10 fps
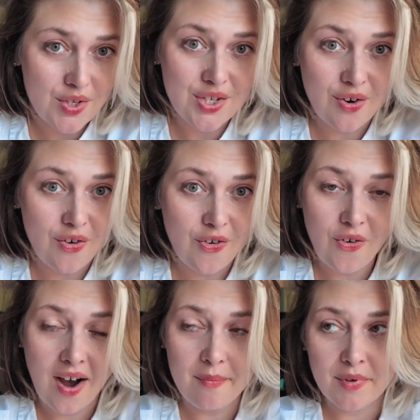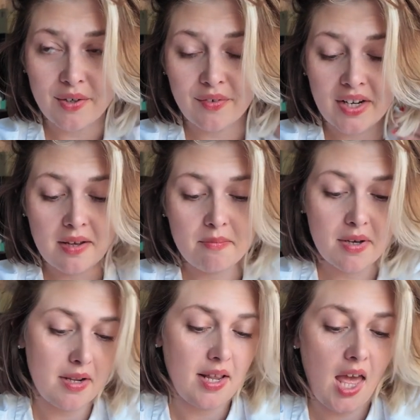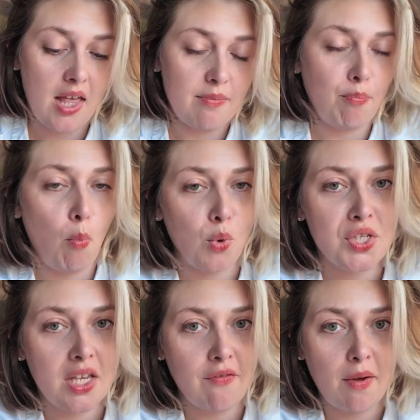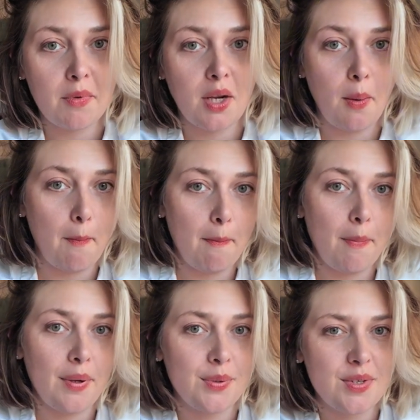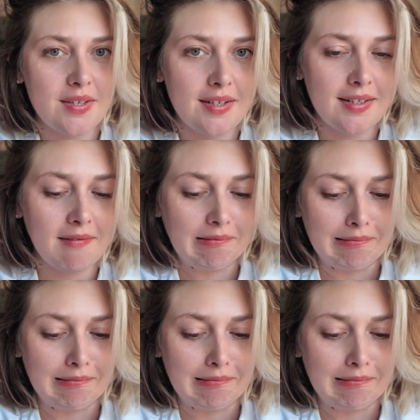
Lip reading: So I'm going to read it, but we'll see if I'm going to post it.